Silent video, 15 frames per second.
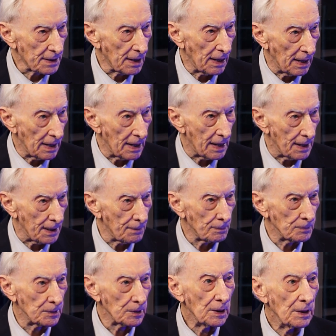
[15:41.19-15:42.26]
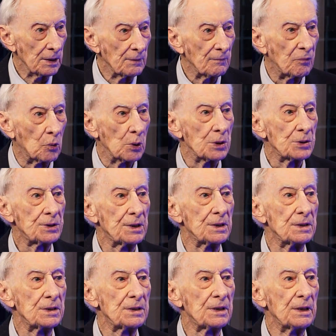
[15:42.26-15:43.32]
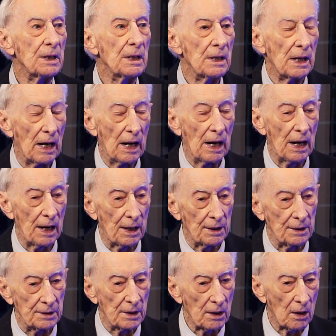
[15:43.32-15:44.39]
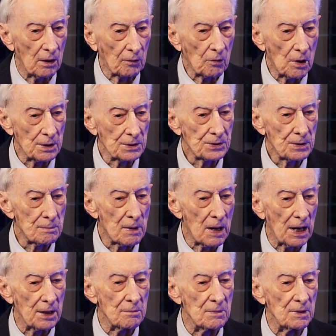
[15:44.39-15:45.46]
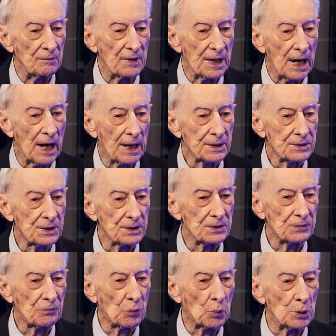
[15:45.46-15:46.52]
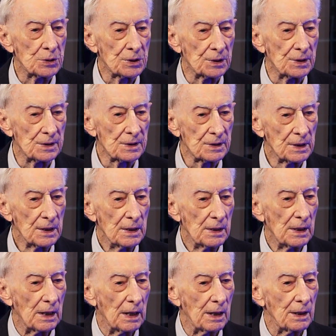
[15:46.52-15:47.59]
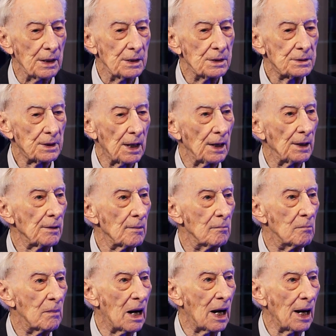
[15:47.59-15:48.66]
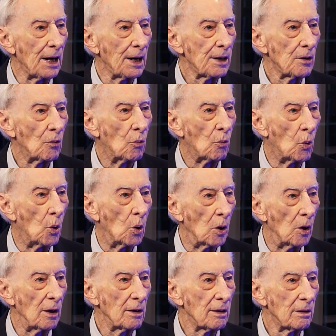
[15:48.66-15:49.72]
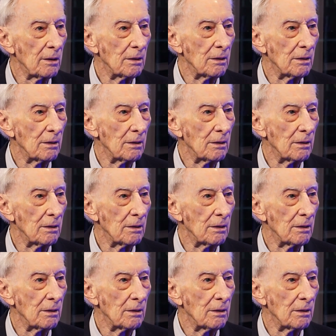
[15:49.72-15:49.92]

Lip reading: Allied forces and across the bottom of the Axis forces, and he said, "My war."